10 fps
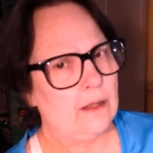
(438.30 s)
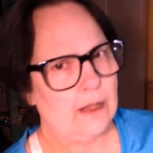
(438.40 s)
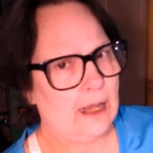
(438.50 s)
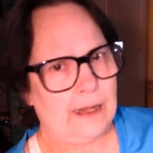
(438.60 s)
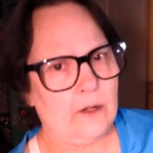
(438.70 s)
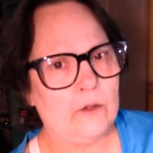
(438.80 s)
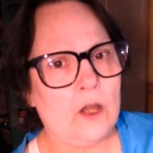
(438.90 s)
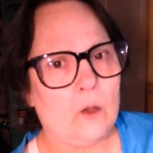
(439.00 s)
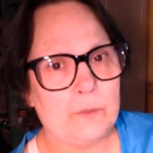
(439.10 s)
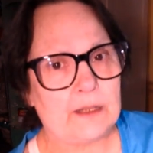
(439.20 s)
I don't
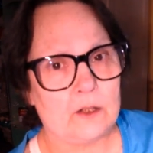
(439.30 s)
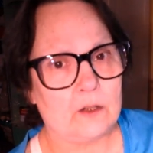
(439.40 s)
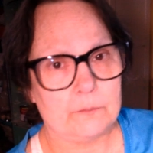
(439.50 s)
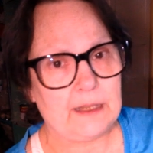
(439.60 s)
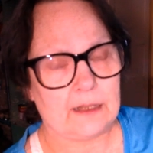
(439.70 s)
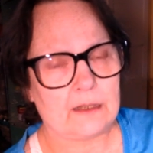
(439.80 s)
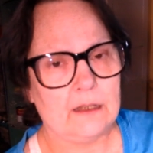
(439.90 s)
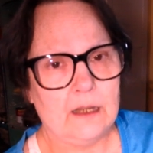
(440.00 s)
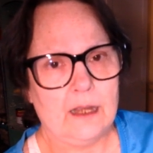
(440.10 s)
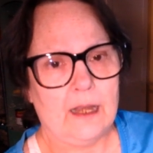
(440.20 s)
know. Pick your pick.
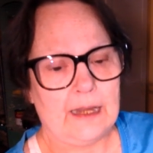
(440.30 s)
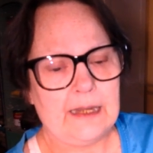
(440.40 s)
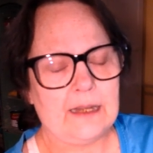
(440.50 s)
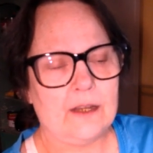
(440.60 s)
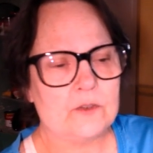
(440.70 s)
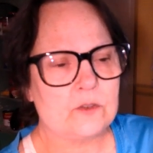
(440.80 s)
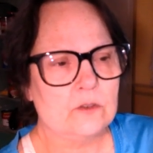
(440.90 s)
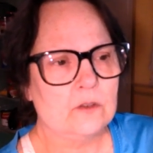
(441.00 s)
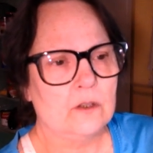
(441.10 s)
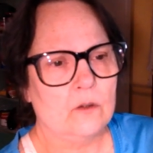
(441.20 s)
And he goes,
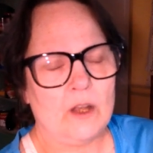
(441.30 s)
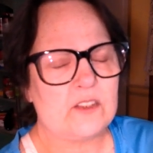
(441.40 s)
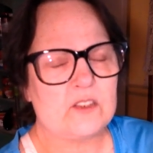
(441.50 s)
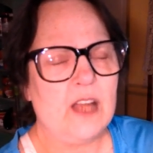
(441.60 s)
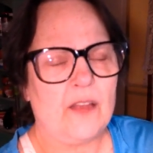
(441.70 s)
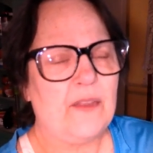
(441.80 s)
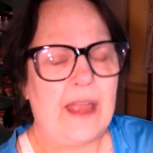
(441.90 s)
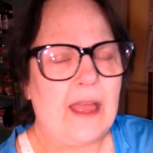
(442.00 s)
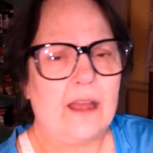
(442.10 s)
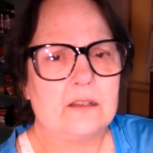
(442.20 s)
well, it's not
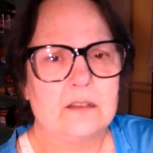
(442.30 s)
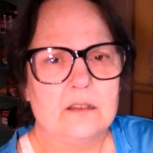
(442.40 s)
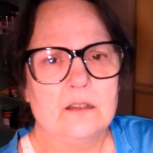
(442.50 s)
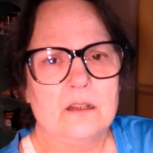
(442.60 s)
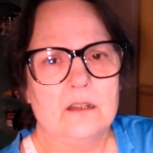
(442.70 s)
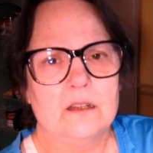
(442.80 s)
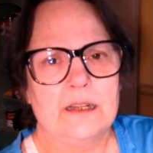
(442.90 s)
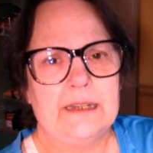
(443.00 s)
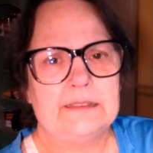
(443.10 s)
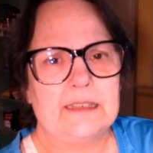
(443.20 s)
that.
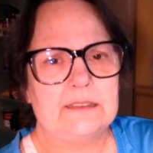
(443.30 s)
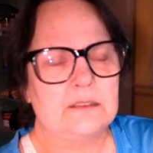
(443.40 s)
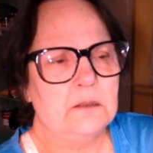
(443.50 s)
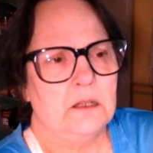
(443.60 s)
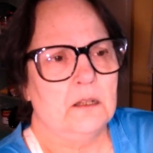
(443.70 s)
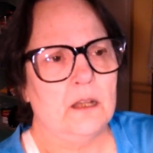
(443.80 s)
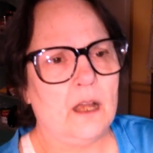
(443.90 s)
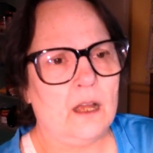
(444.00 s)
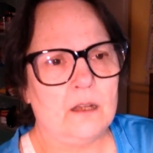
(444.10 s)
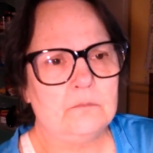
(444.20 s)
He says,
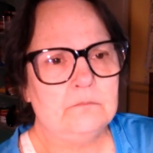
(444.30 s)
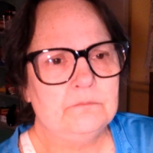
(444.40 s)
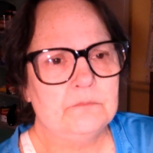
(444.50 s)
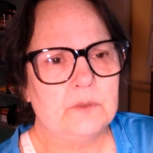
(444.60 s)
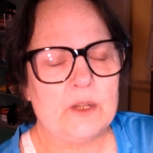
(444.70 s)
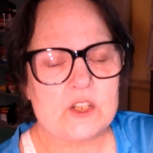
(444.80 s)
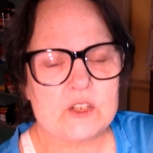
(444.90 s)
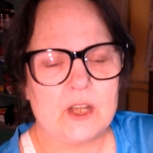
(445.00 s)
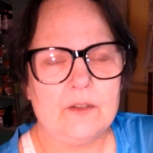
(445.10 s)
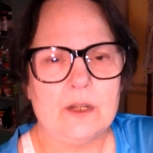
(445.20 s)
reaches
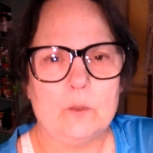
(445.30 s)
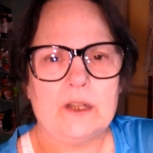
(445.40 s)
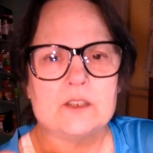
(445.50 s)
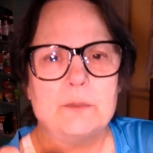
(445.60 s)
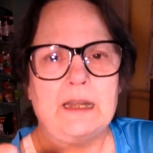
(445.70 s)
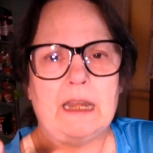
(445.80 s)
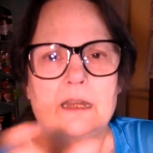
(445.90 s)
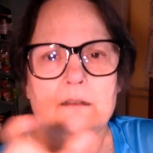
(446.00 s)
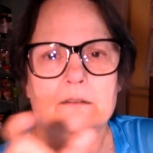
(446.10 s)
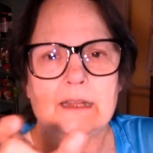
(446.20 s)
over and he wiggles my
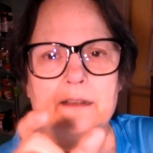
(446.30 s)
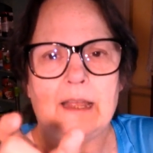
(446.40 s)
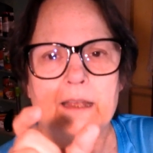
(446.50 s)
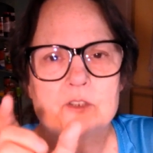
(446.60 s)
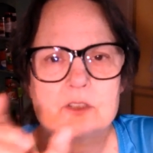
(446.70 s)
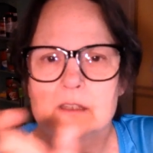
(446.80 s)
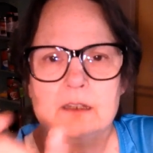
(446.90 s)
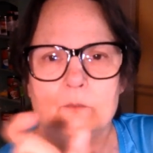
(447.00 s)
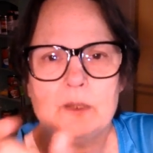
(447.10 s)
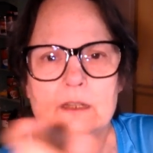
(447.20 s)
knee like that, just a
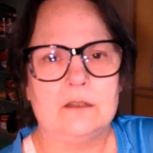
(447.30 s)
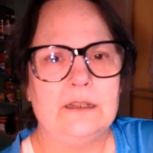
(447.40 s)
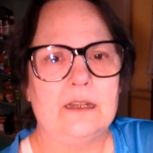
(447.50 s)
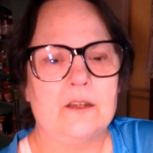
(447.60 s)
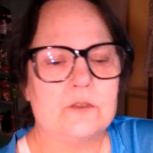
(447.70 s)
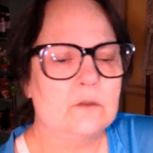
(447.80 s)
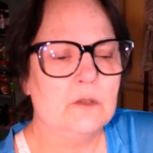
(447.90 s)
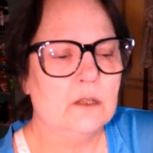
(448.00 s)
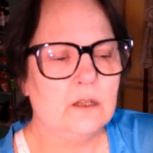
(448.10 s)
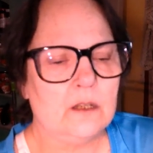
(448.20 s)
little wiggle, and he goes,
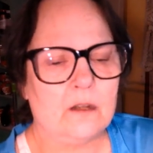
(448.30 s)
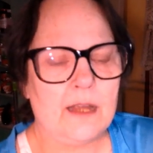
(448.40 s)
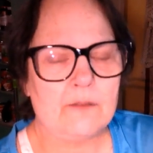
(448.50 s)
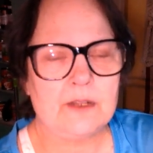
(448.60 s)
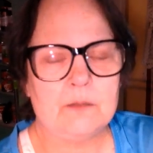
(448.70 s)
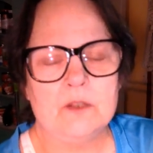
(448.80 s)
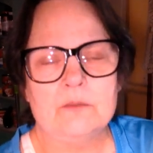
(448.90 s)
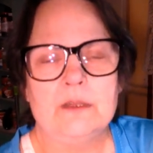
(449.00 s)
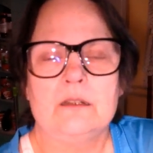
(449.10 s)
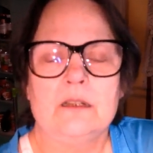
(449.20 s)
you don't have any
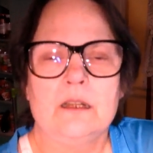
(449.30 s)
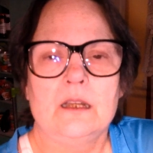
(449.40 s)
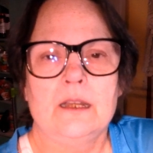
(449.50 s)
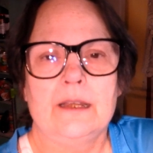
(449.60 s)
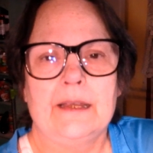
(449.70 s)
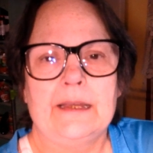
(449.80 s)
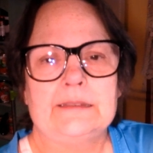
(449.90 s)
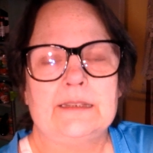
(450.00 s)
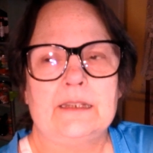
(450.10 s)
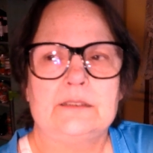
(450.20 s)
movement. He
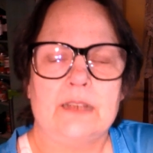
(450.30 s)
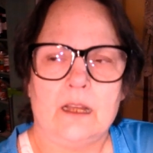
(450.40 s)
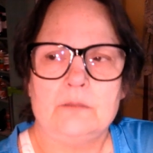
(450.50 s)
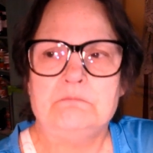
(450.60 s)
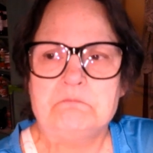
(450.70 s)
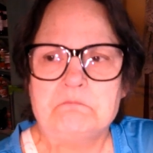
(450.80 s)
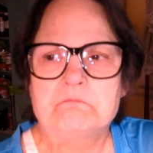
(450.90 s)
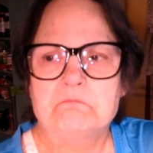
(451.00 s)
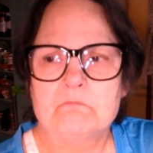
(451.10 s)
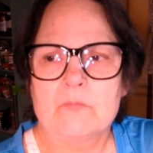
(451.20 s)
says,
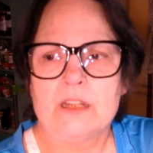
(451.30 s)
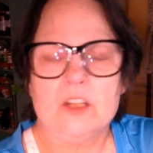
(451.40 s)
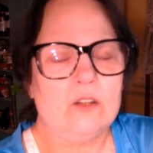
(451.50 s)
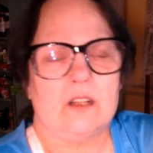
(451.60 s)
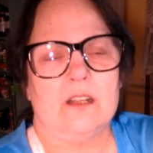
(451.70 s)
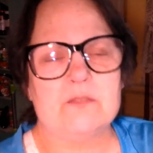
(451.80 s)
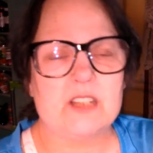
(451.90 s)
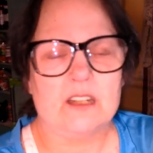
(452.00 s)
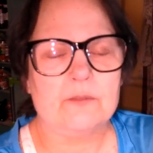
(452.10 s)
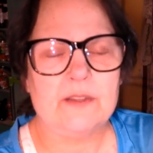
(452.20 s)
you could live
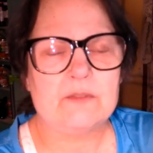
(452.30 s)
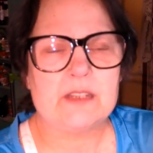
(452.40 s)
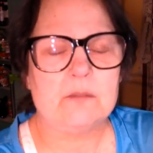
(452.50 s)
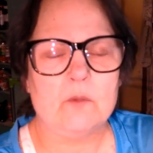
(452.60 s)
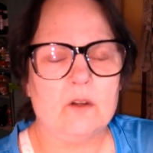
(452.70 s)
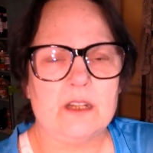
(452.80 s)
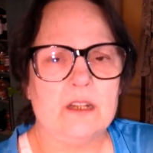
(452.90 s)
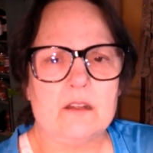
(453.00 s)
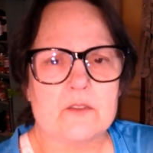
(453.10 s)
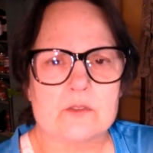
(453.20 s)
10 or 15 more years.